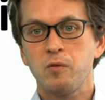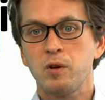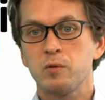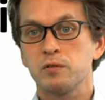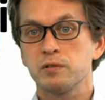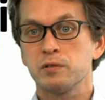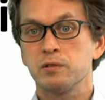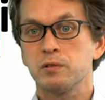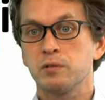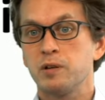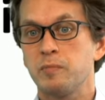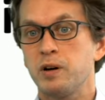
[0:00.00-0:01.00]
We will also
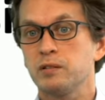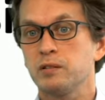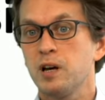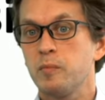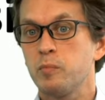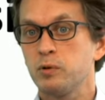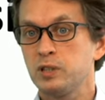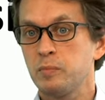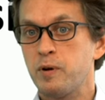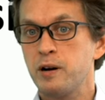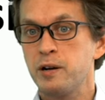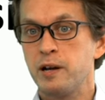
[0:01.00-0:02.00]
talk about
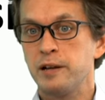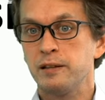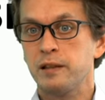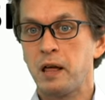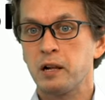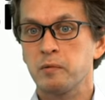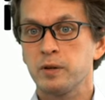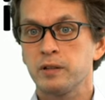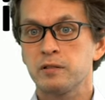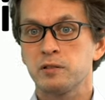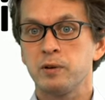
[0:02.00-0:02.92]
multipartite entanglement,